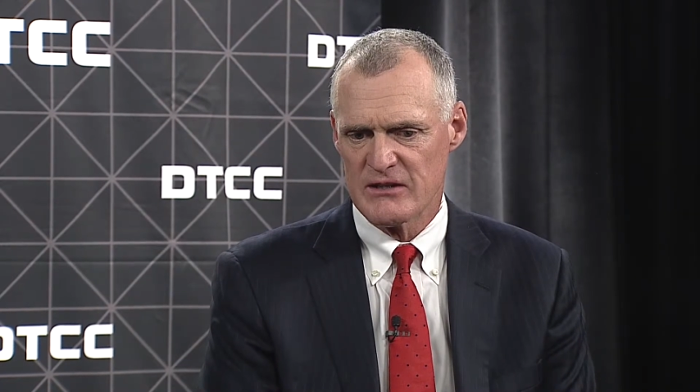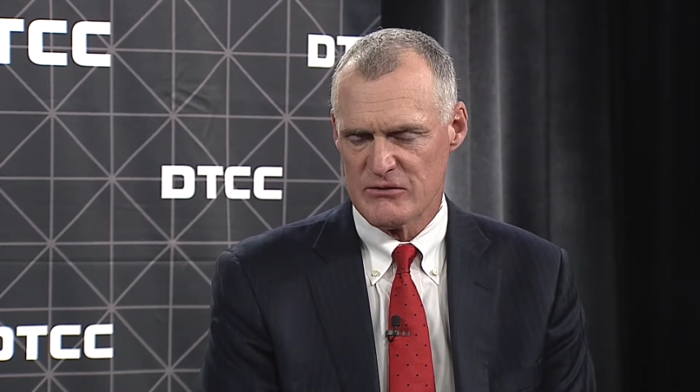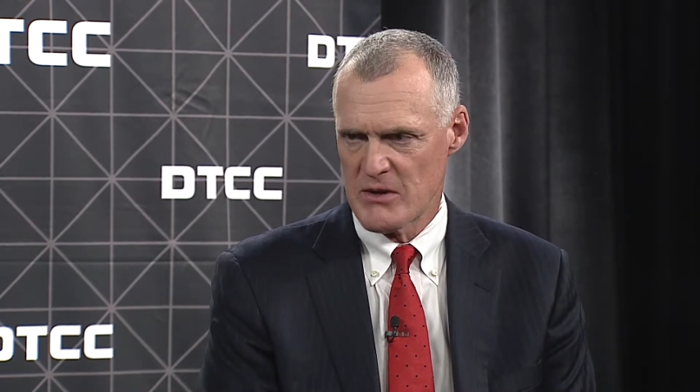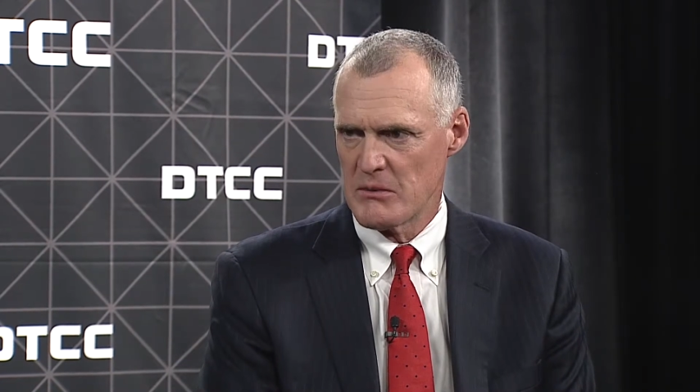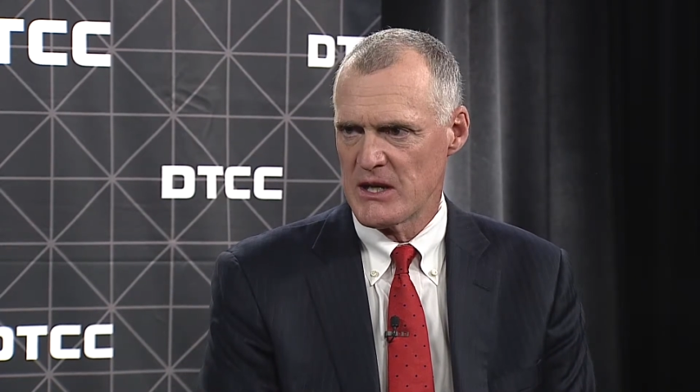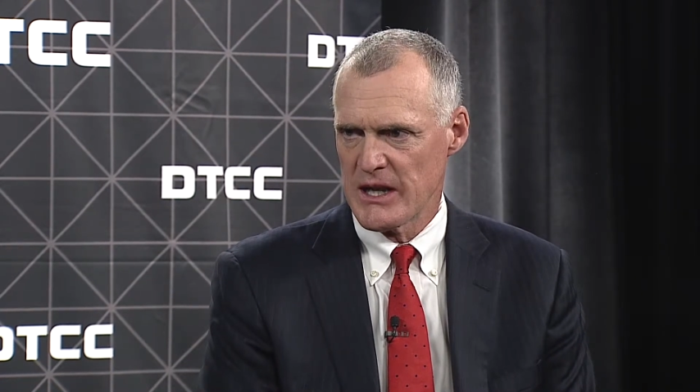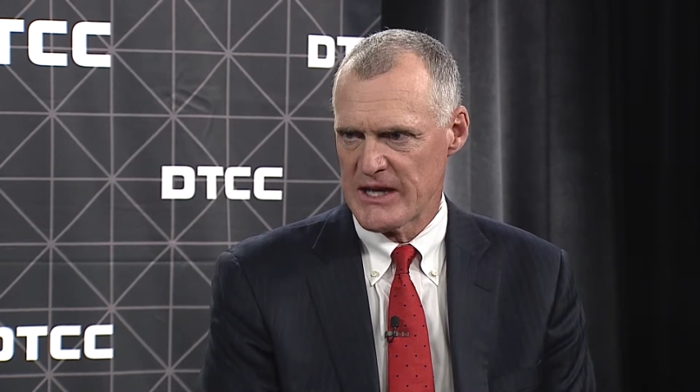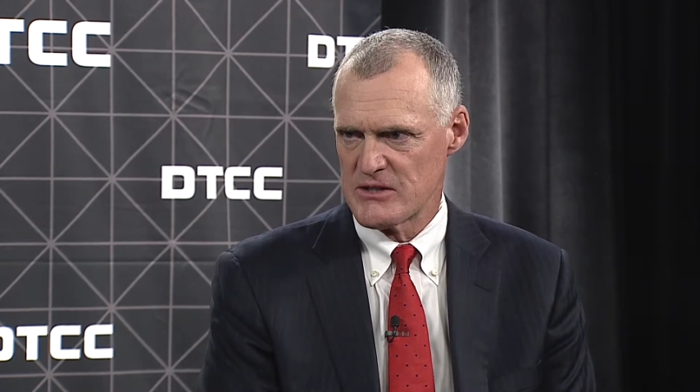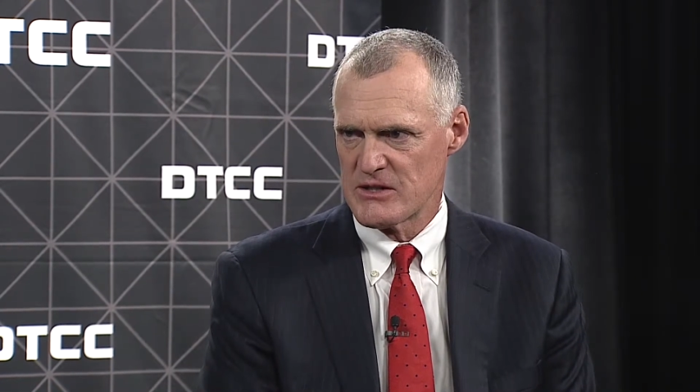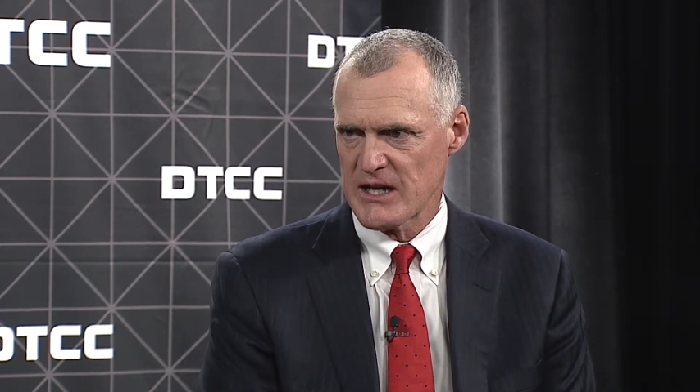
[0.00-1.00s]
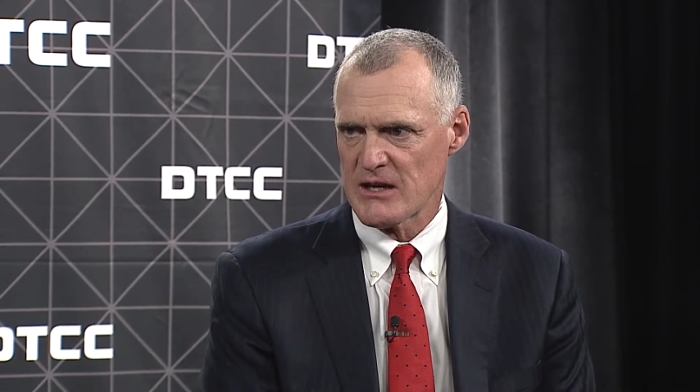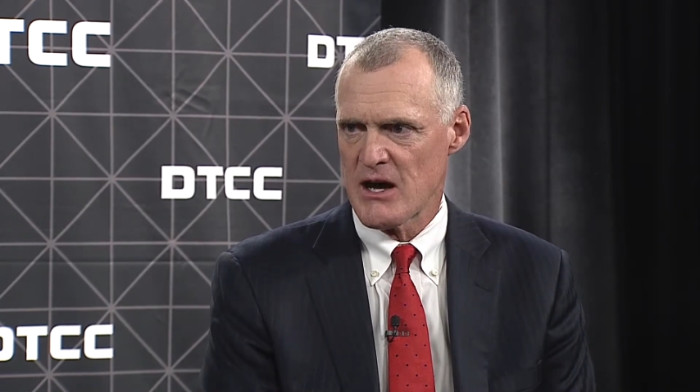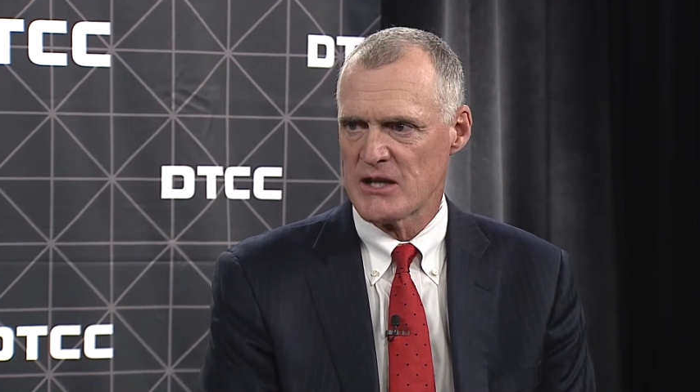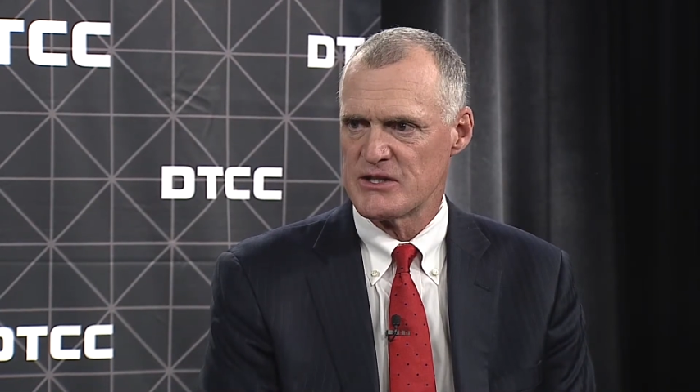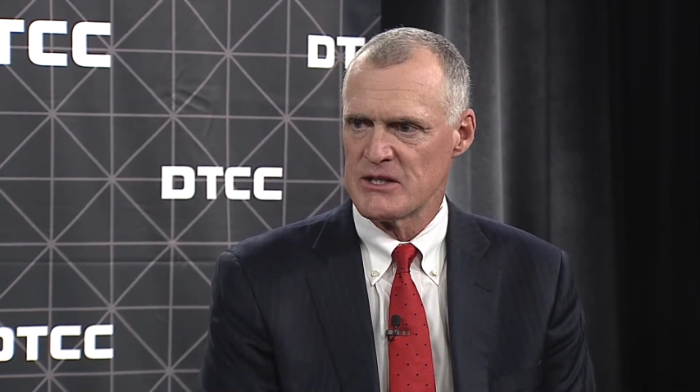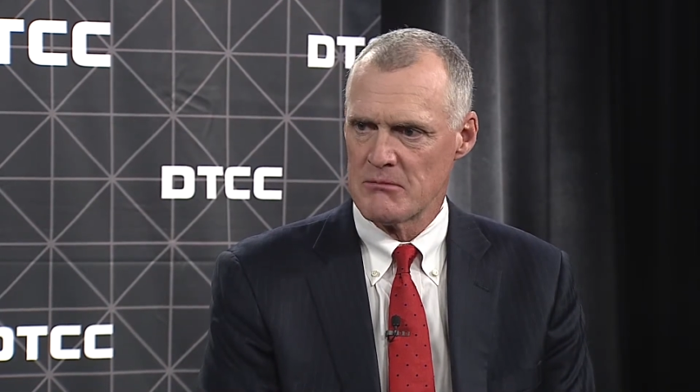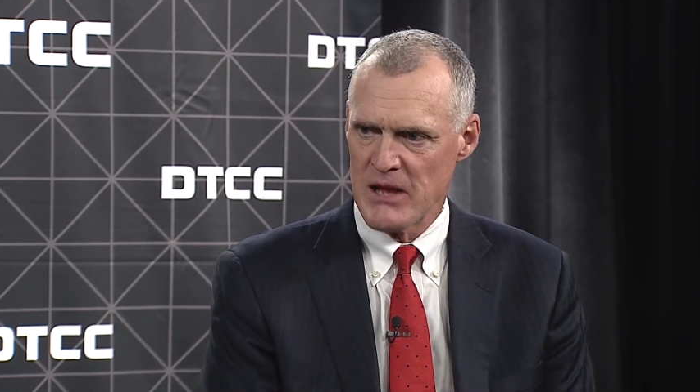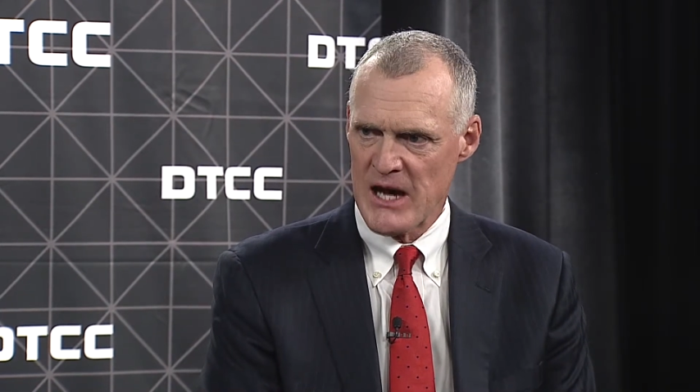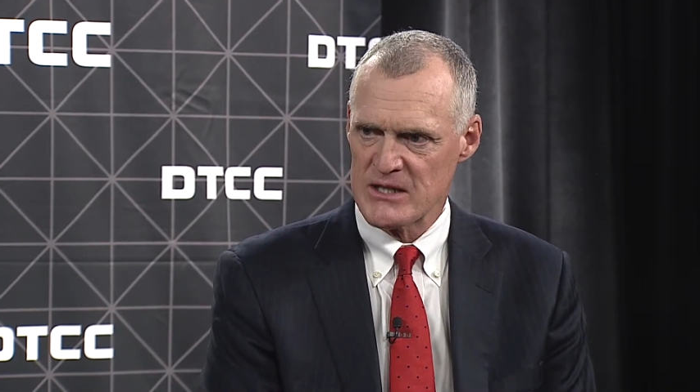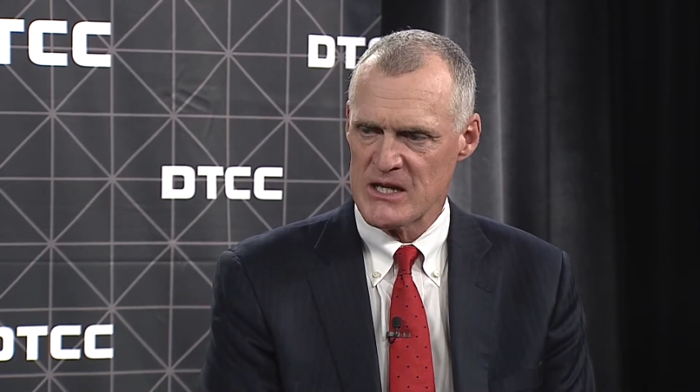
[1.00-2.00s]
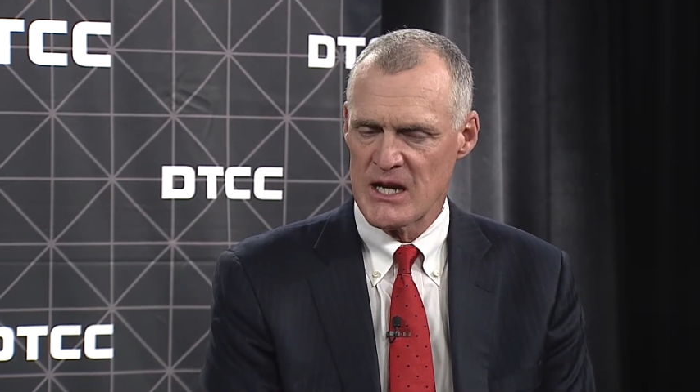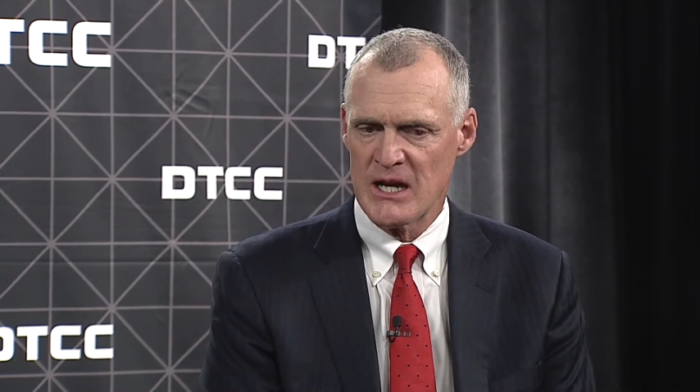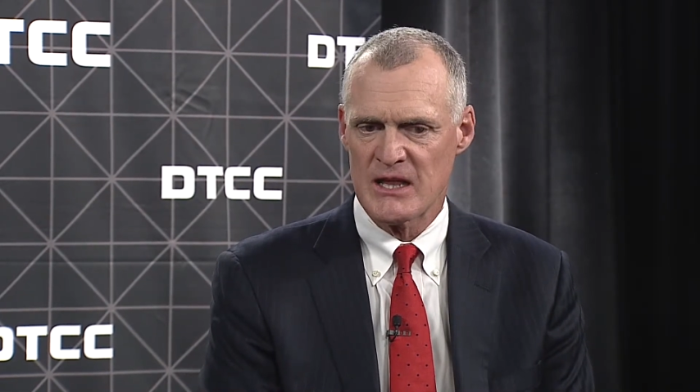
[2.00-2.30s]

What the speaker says: distributed ledger technology and blockchain.